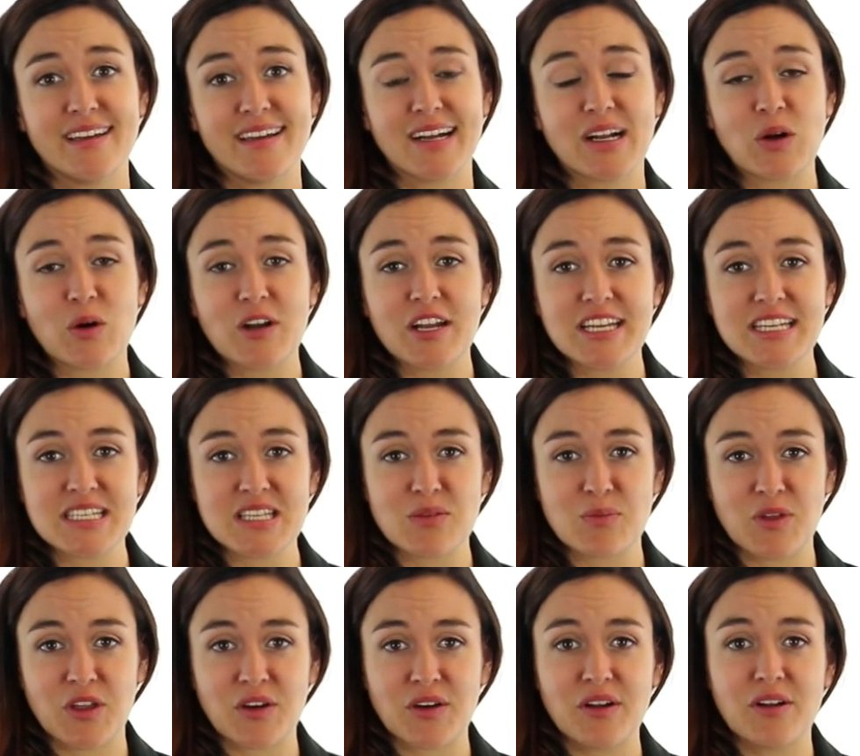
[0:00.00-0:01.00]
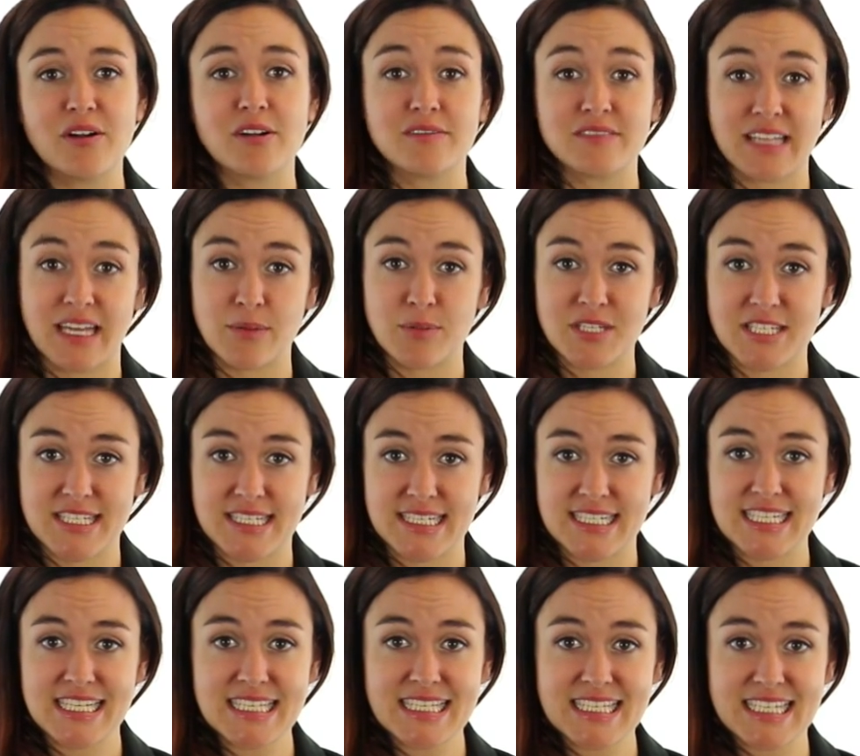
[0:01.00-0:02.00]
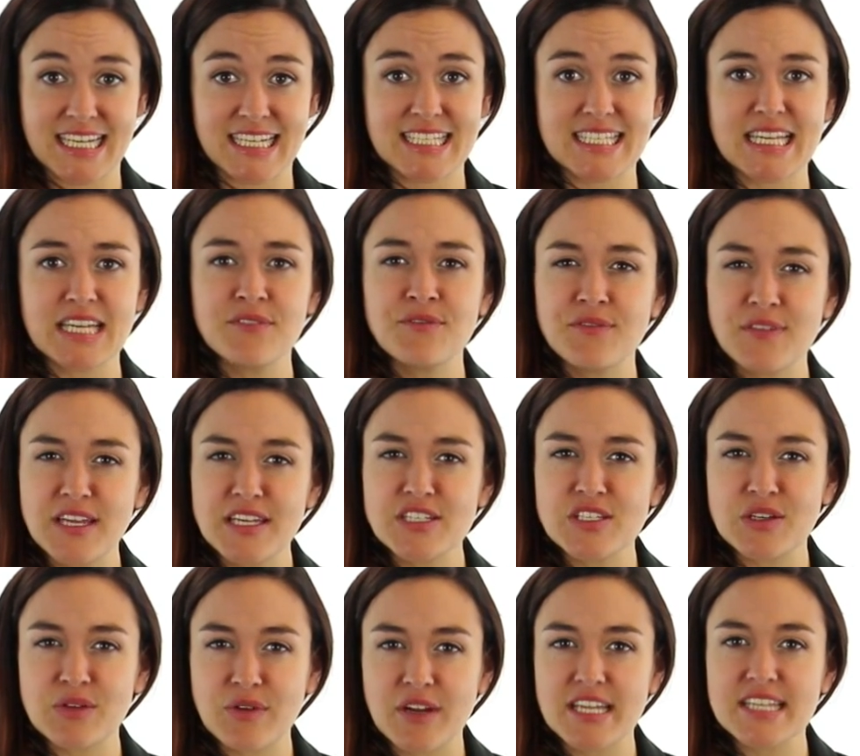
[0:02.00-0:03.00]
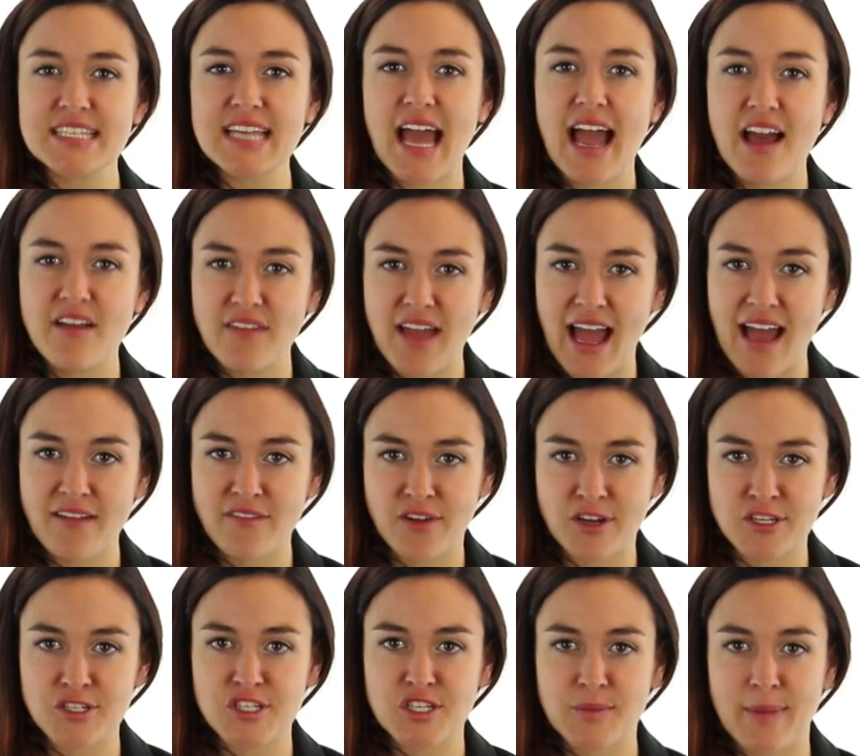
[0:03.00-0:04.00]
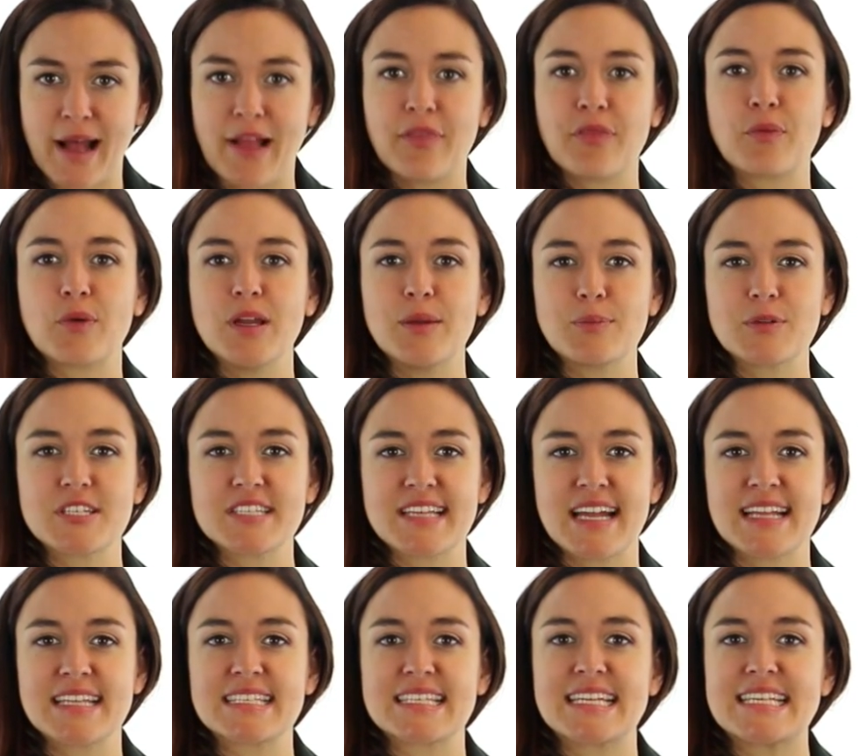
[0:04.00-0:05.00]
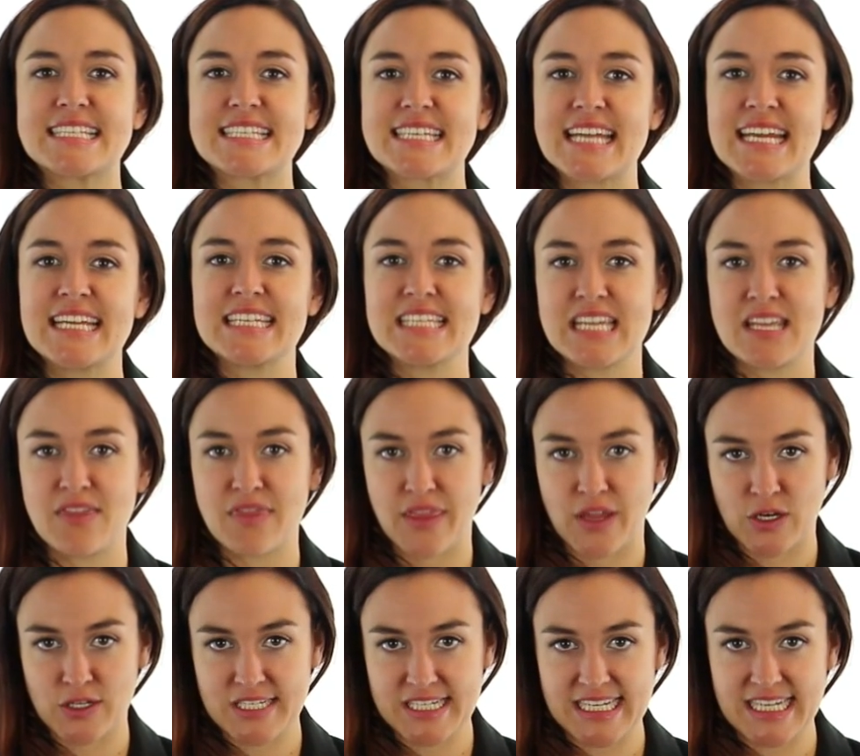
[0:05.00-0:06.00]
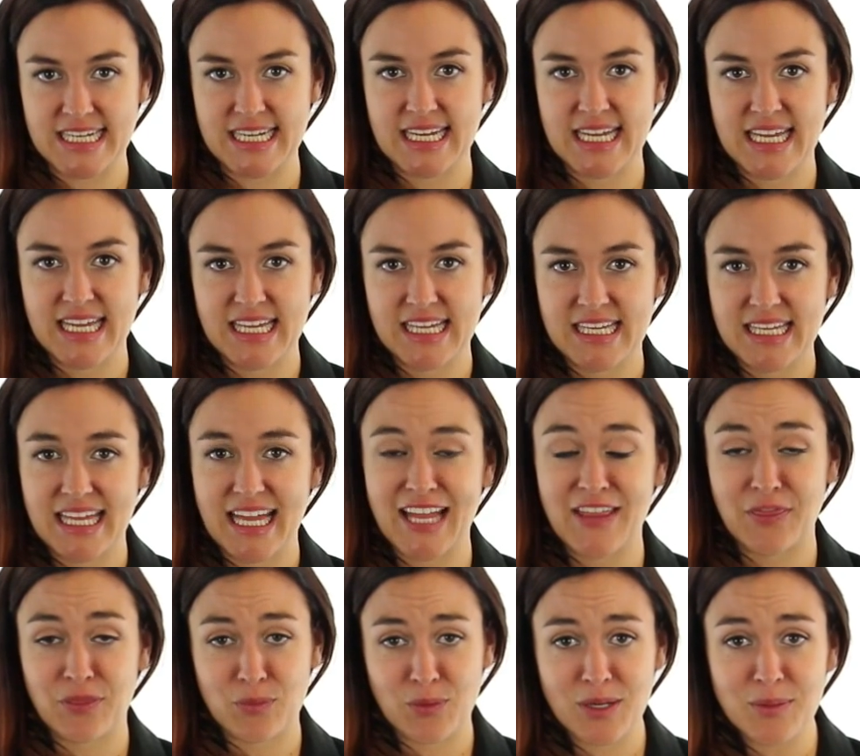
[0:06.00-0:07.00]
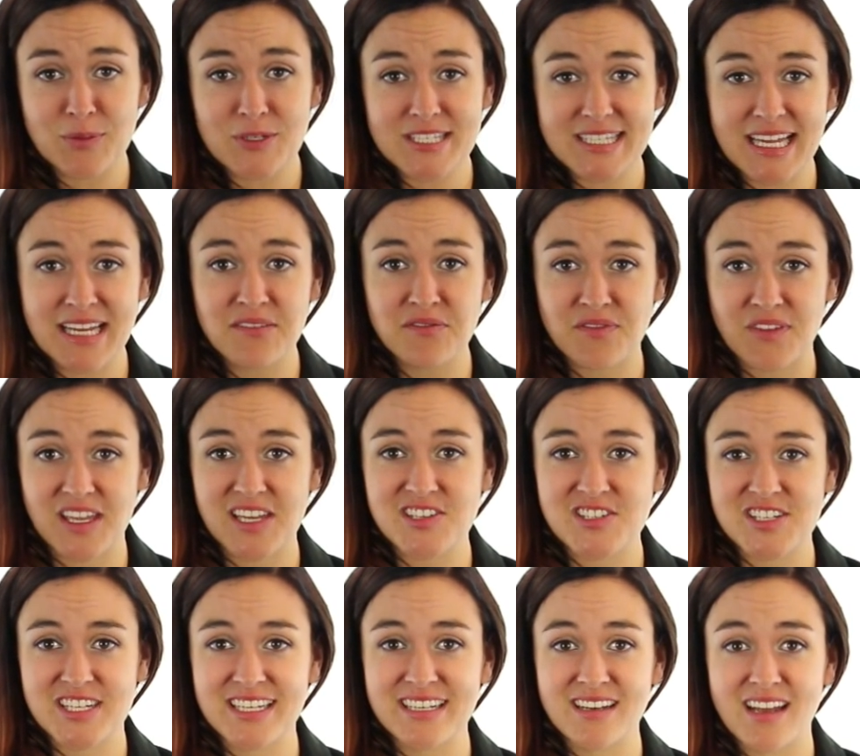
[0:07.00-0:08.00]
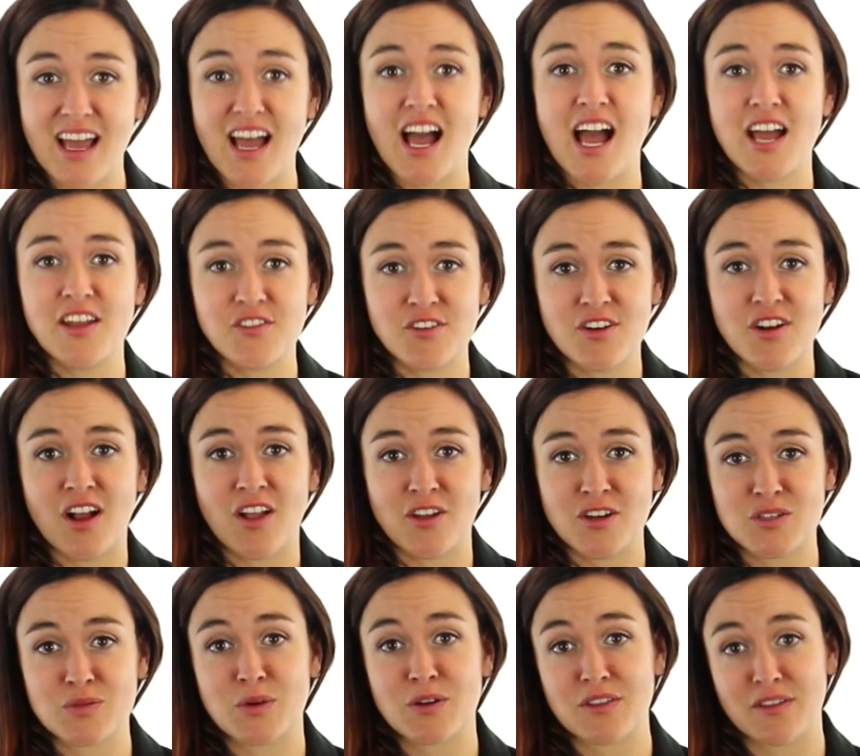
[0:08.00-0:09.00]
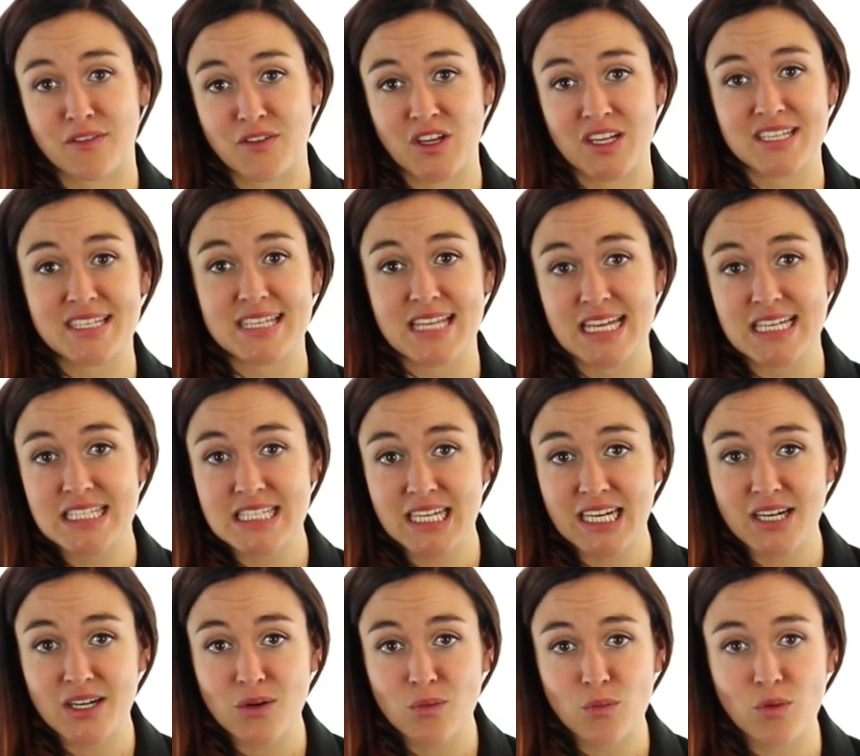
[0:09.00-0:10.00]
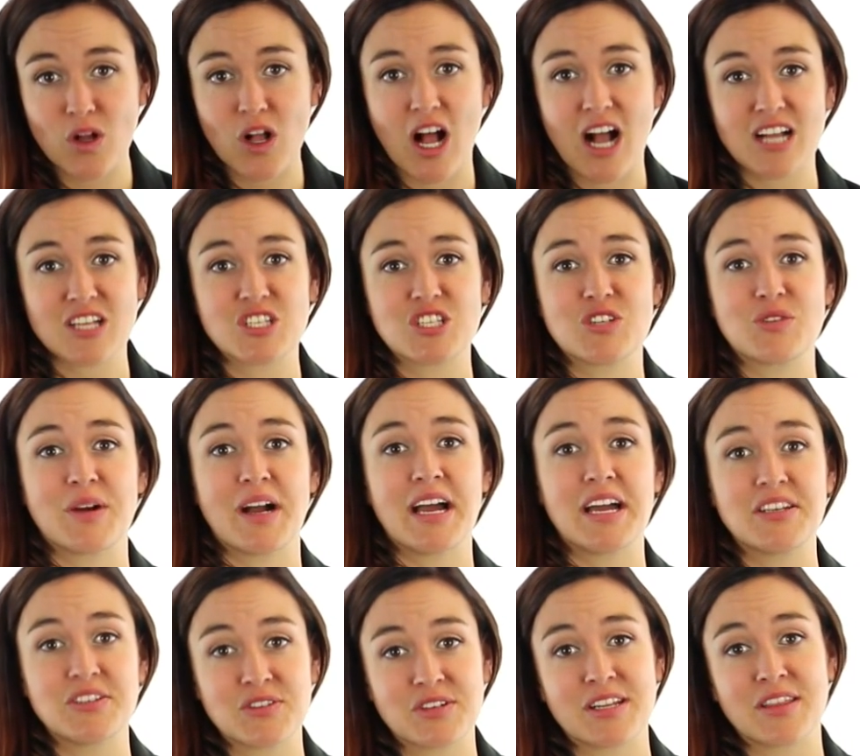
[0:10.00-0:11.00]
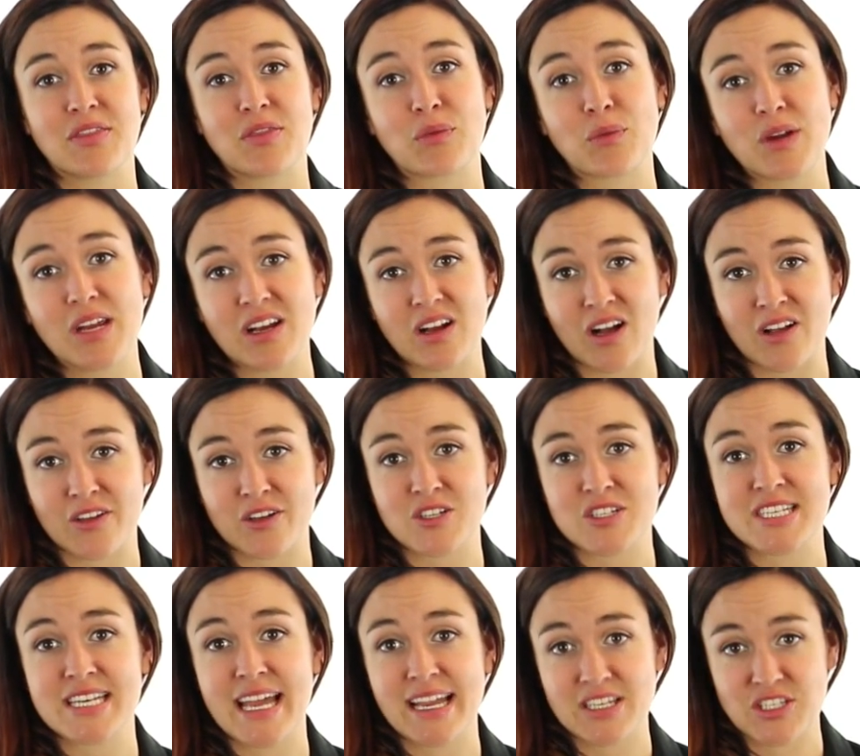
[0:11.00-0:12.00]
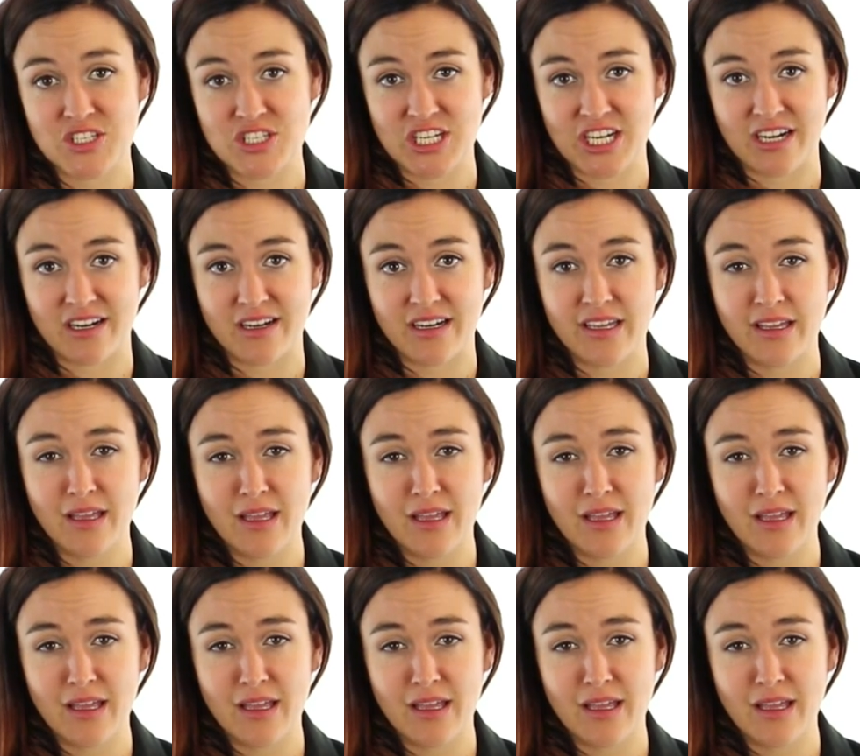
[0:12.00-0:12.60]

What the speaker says: According to the Bureau of Labor Statistics, inflation rates have averaged about 3% since 1913. At 3% inflation, $100 worth of goods this year will cost you $103 next year,